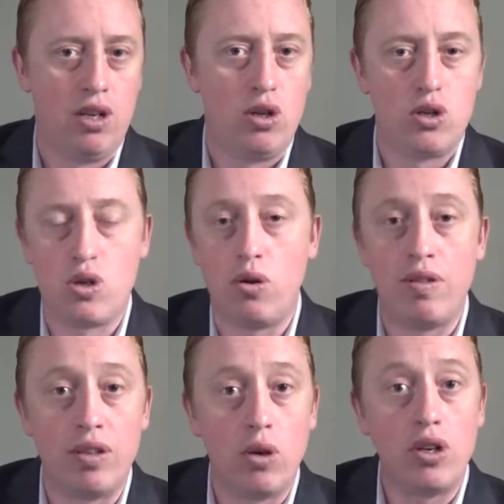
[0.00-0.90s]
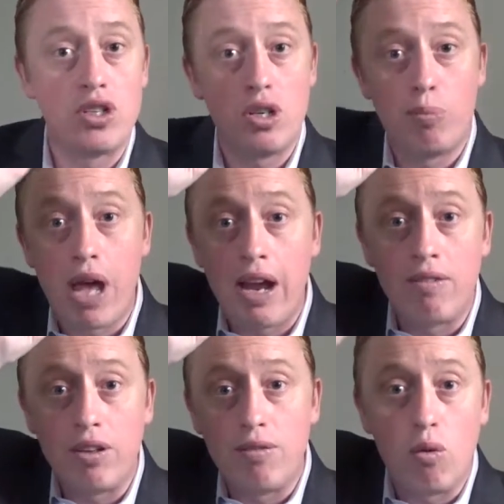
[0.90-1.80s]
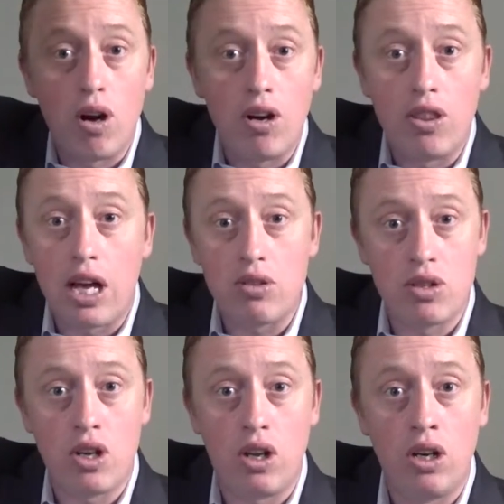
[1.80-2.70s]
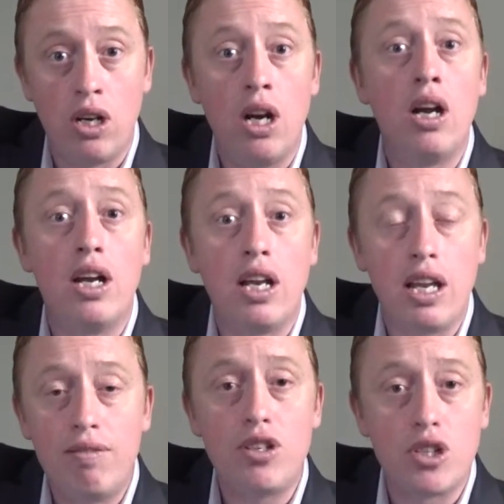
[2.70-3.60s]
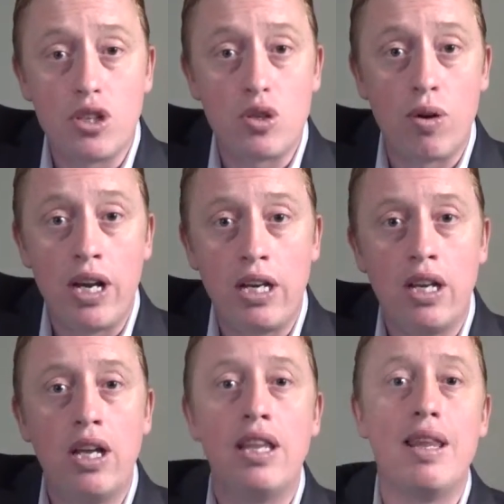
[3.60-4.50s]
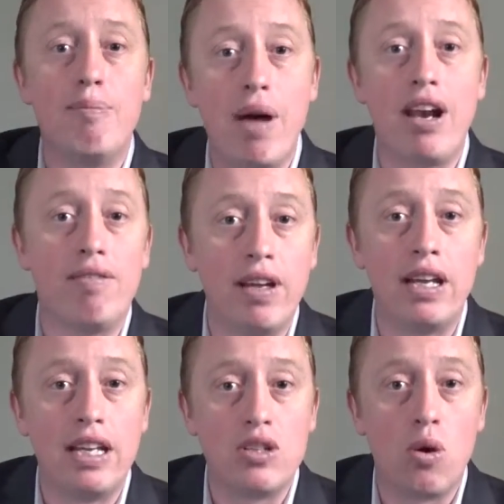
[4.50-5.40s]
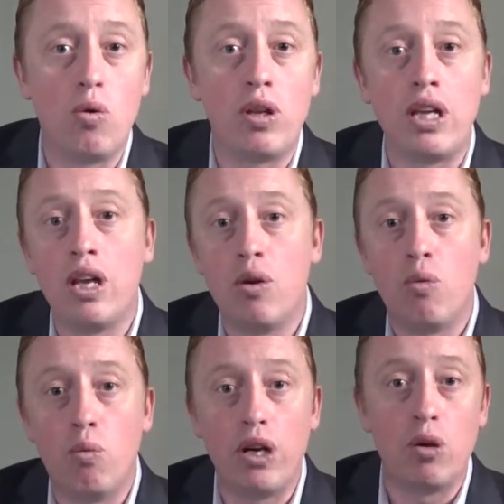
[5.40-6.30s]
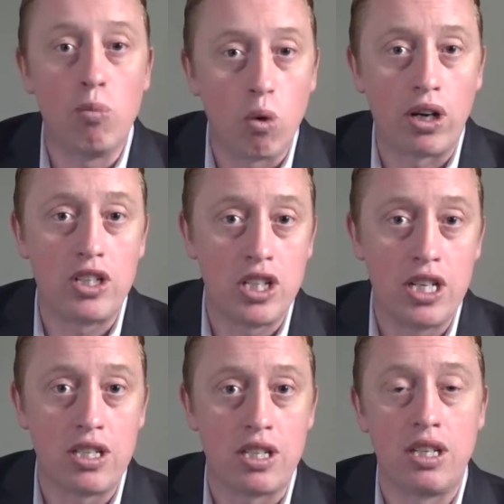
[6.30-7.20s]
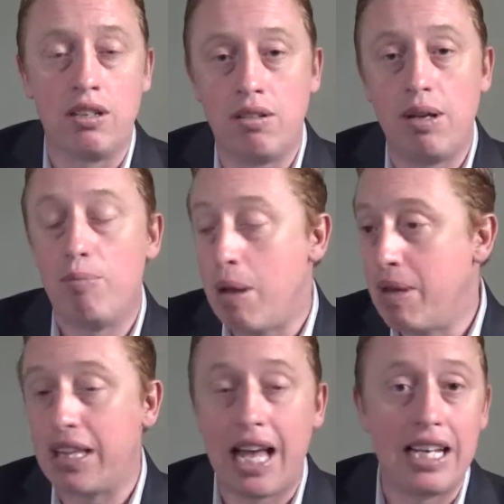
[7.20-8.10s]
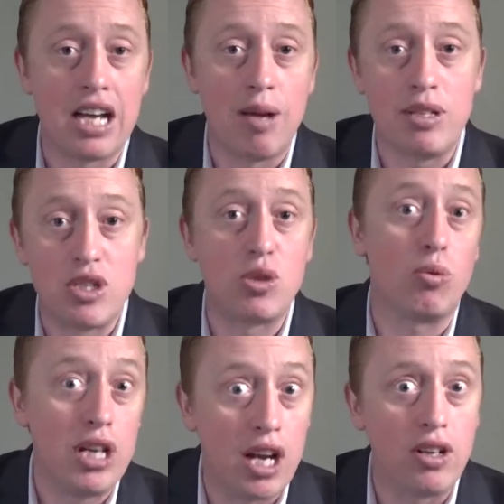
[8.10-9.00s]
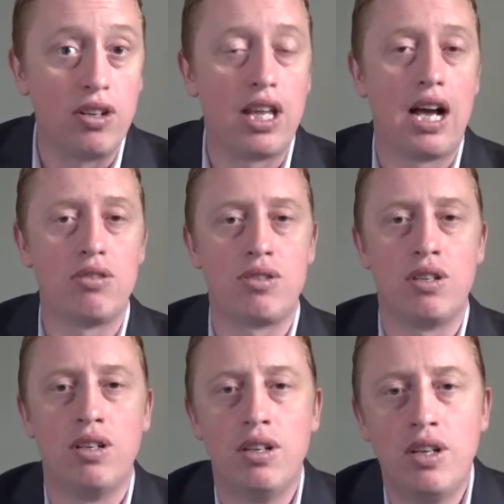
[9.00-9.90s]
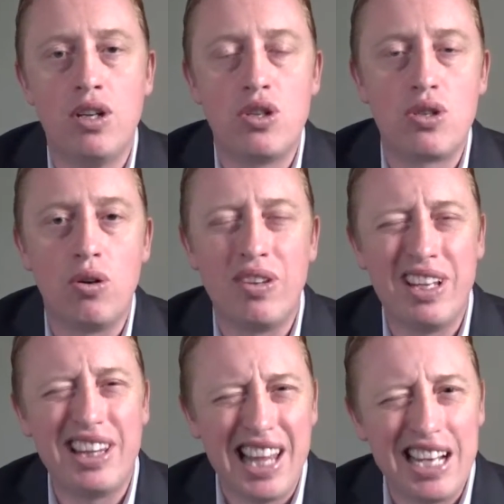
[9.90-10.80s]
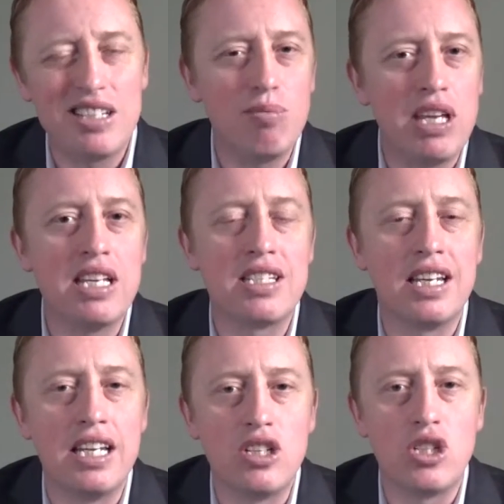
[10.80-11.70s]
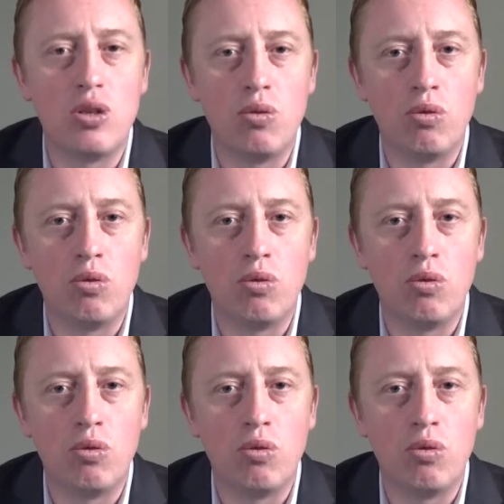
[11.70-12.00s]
So even though you're still paying for the $400,000 life insurance rate, the benefit is only what your mortgage is, and maybe at that time it's $300,000. So that to me is an issue.